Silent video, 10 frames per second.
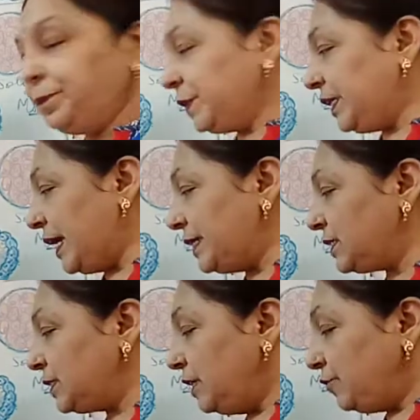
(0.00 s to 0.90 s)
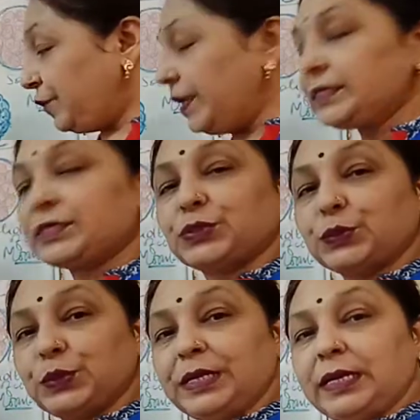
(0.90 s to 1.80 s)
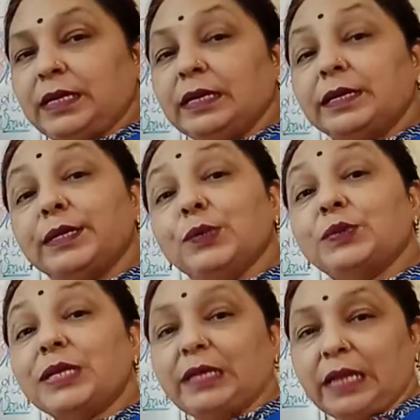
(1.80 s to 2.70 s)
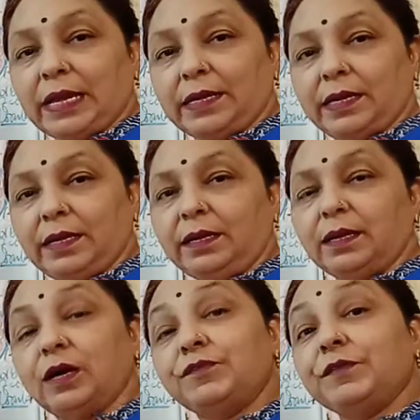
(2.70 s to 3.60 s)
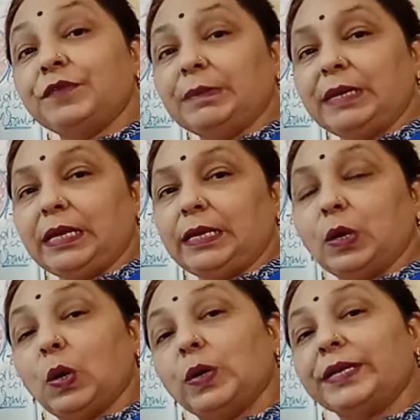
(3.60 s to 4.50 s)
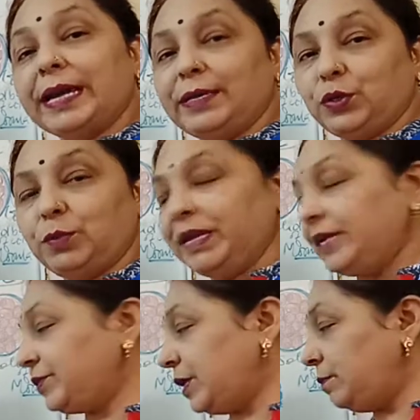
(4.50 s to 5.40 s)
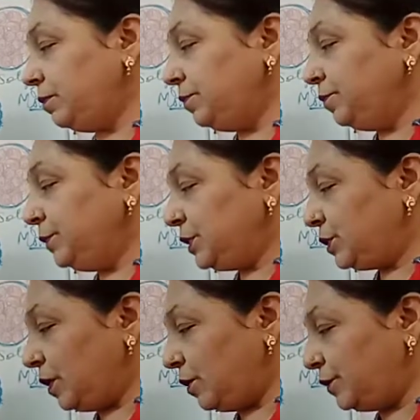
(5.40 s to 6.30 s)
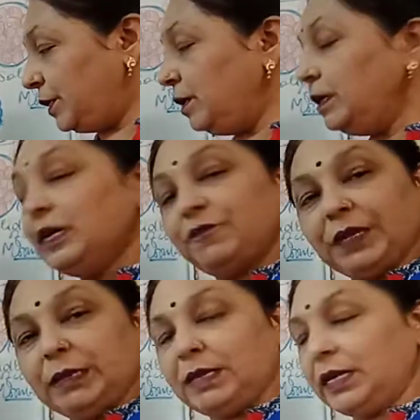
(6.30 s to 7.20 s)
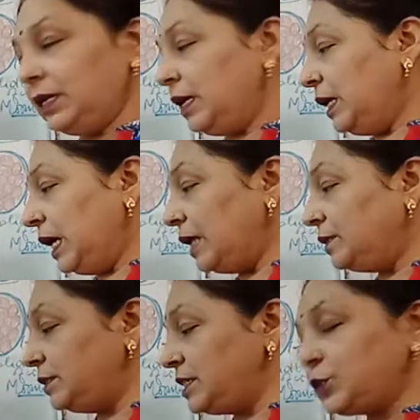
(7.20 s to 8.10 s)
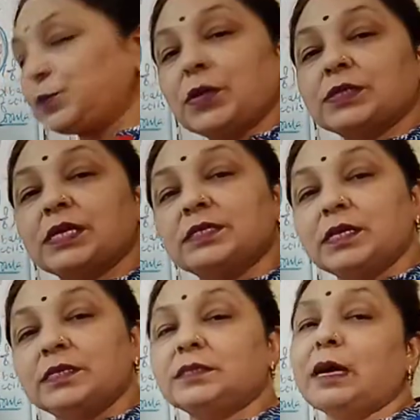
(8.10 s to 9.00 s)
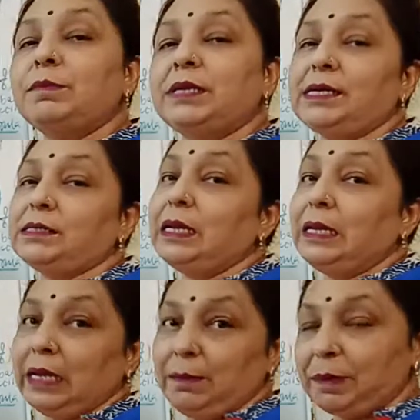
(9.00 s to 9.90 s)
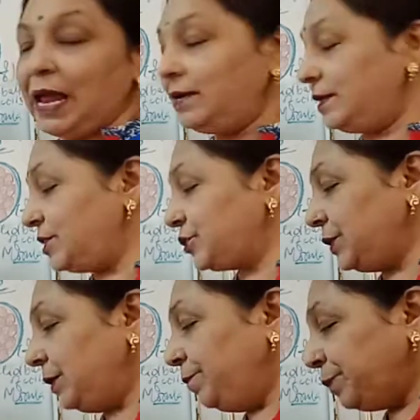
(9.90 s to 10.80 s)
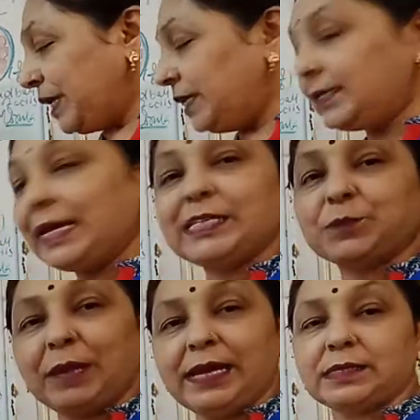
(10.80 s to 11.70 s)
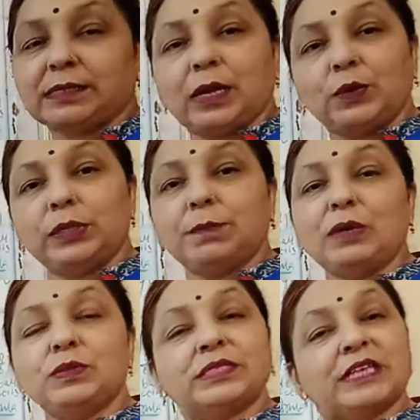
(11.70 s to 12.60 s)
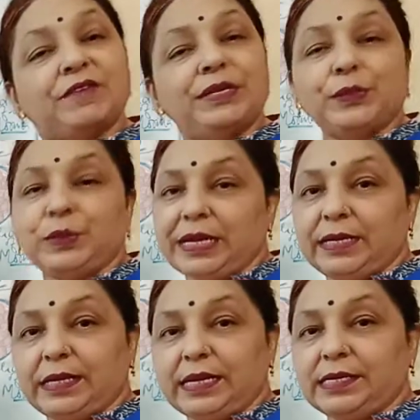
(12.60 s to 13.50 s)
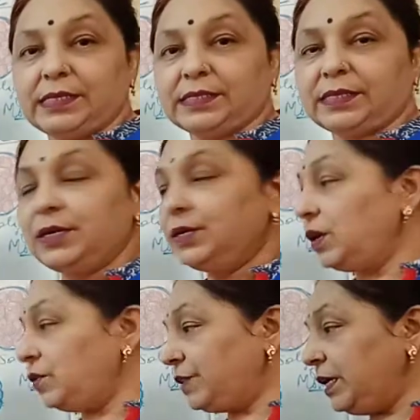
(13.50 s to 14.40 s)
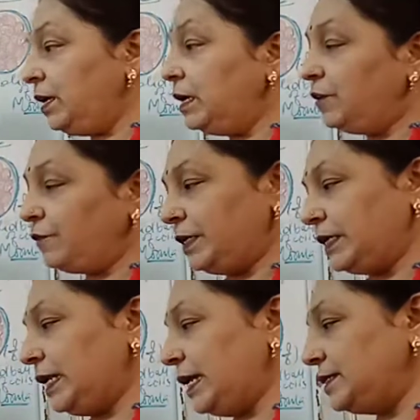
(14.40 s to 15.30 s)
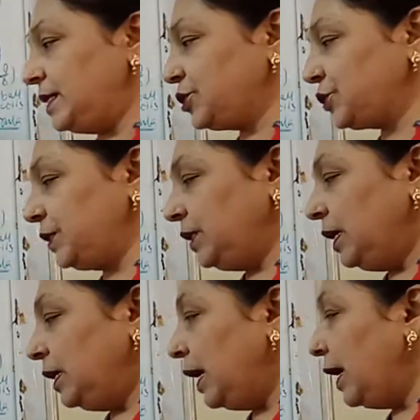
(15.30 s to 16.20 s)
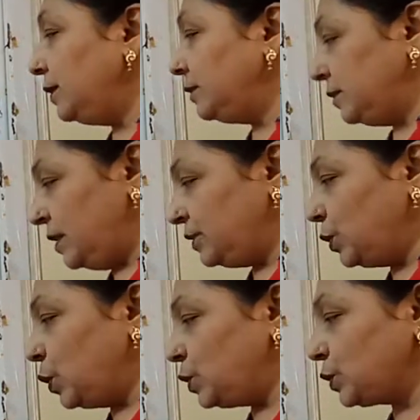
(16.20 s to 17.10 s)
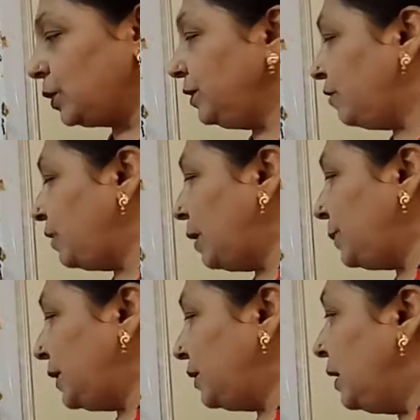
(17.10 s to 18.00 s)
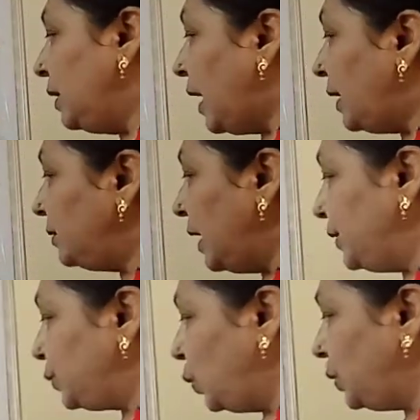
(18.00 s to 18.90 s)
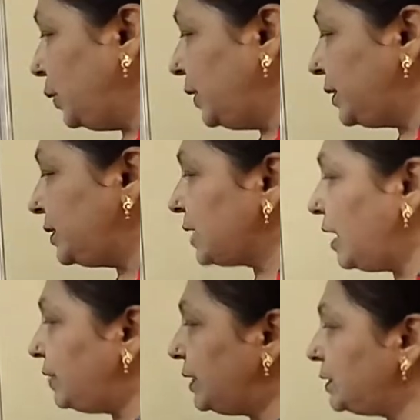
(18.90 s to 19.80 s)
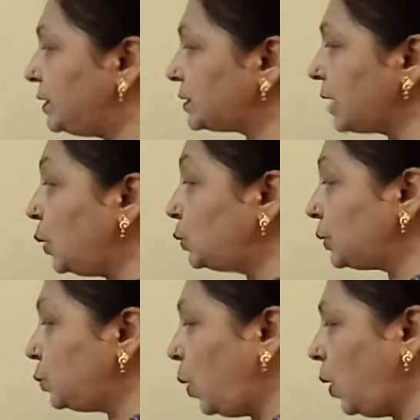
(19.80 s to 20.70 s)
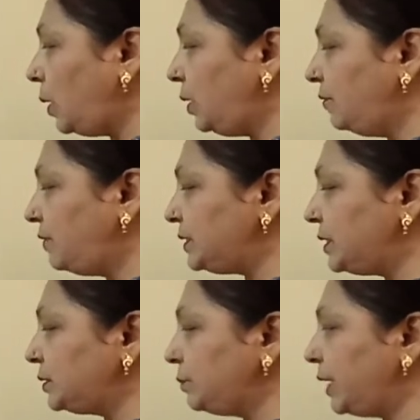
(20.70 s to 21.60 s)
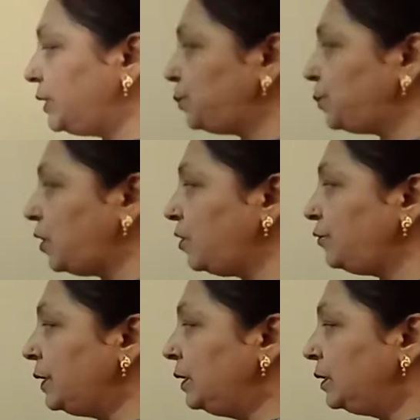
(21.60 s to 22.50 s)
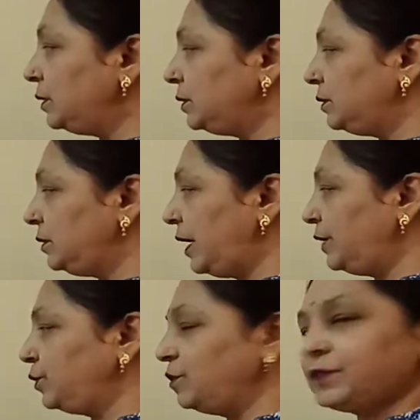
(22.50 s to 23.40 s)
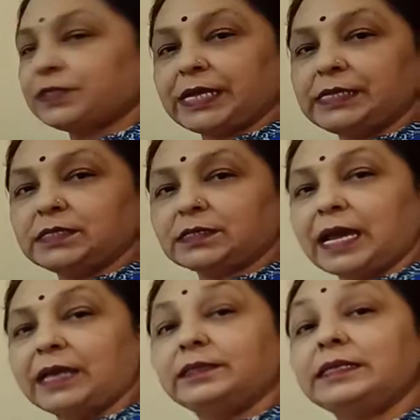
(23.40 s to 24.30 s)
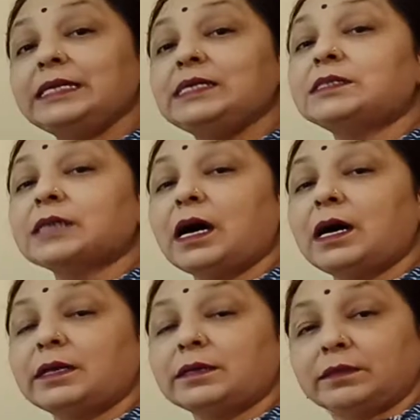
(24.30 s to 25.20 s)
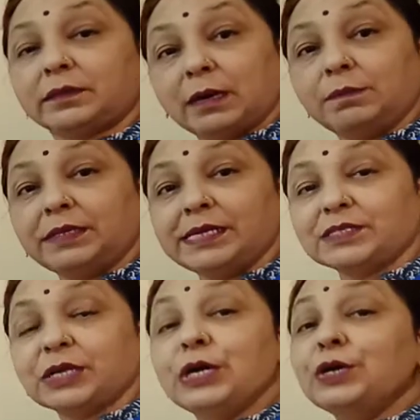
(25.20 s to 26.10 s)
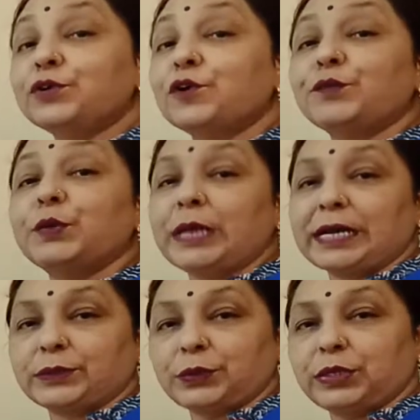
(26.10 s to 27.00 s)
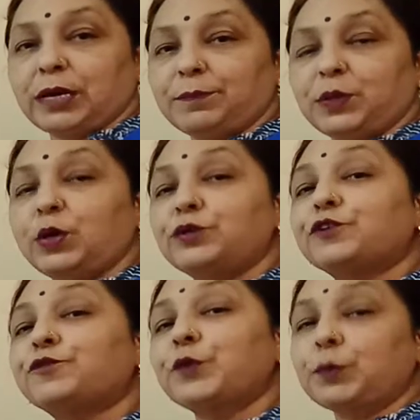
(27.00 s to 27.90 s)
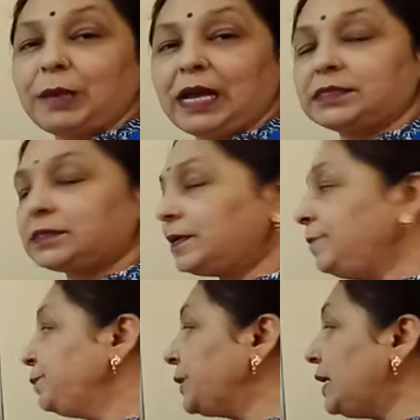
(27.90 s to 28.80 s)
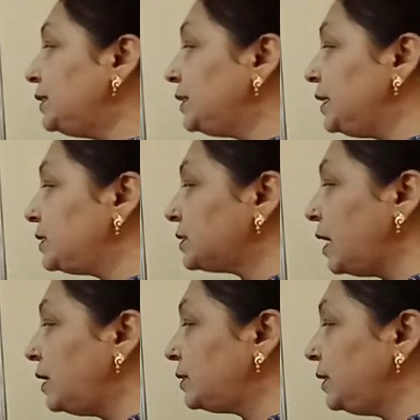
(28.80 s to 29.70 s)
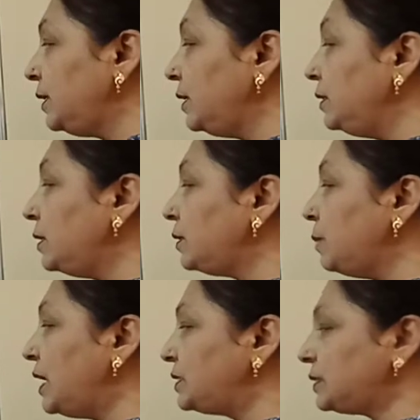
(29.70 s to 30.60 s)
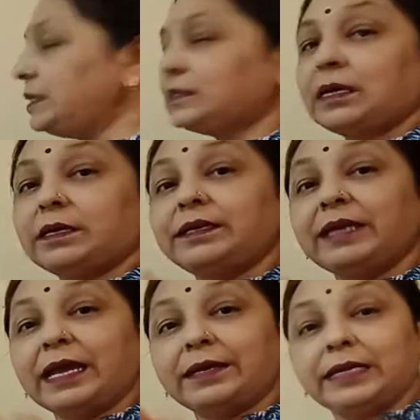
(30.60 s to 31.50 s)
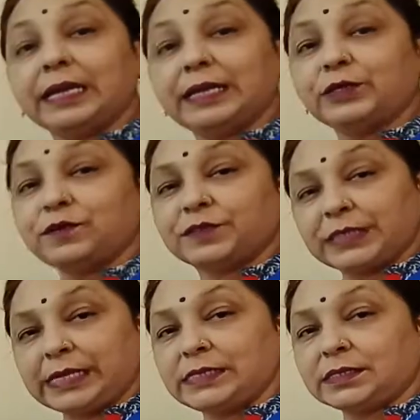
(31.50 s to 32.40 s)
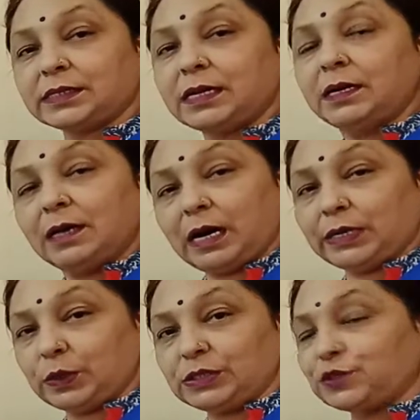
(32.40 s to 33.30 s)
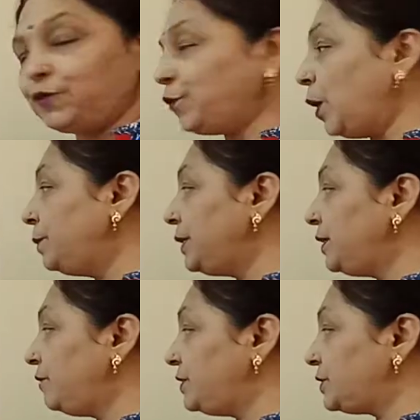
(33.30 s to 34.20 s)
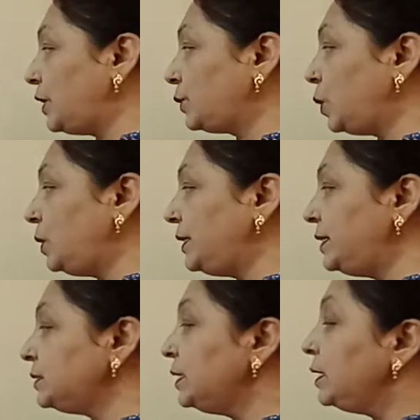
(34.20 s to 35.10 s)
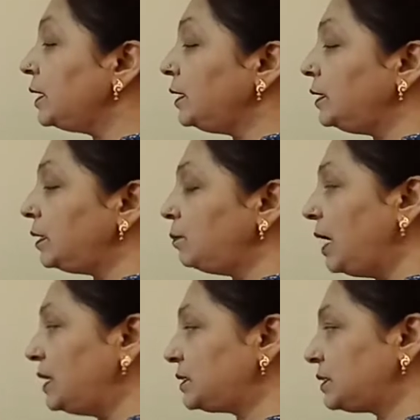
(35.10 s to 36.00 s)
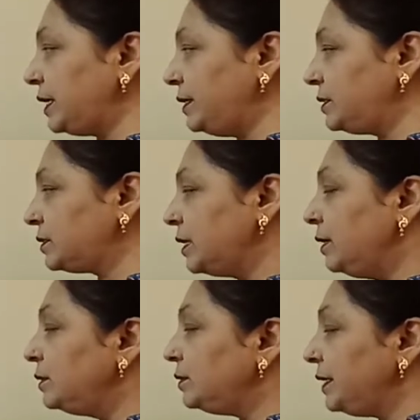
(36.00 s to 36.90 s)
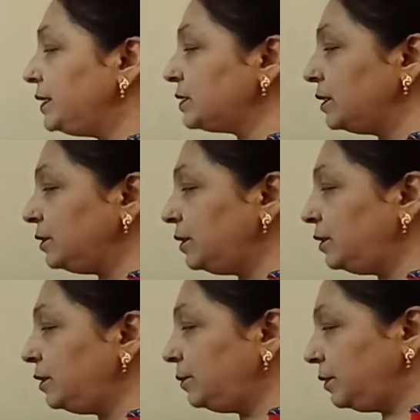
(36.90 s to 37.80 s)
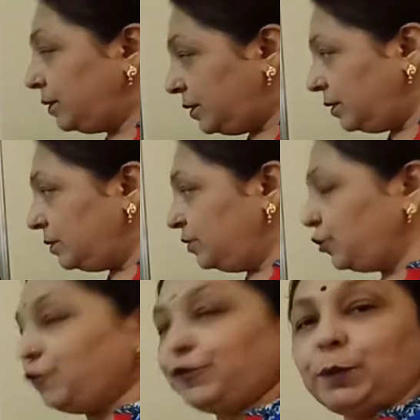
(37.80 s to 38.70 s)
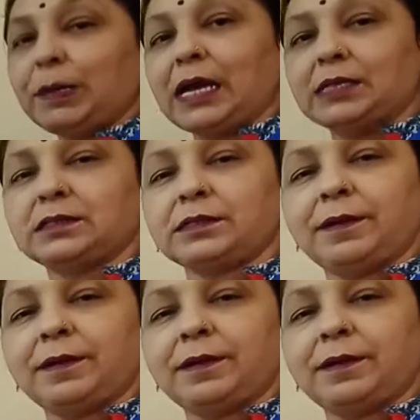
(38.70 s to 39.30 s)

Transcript: gets fixed to the uterine lining of the female or endometrium of the female, and this process is termed as implantation. It takes place around about 7 to 10 days of the fertilization and it goes on developing, and I told you it is having this outer wall which is made up of a line of cells, and these are termed as trophoectoderm or trophoblast, and these are the inner mass cells. Aggregate of cells are also formed here which are called as inner mass cells. These, the trophoblast